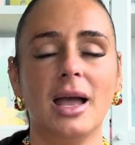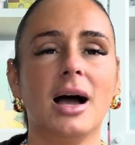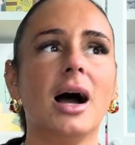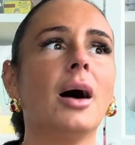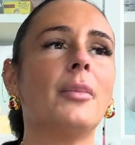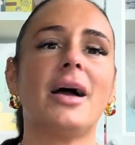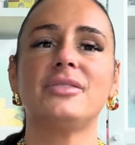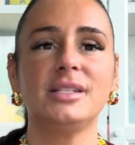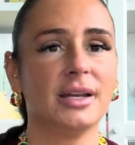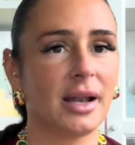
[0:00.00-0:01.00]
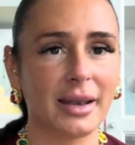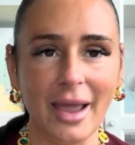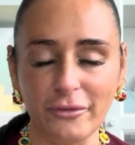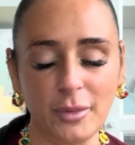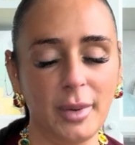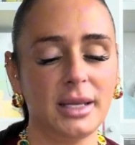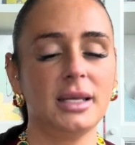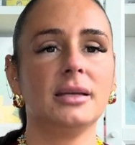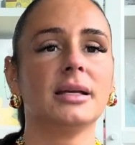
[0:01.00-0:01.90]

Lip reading: I've seen it on everybody.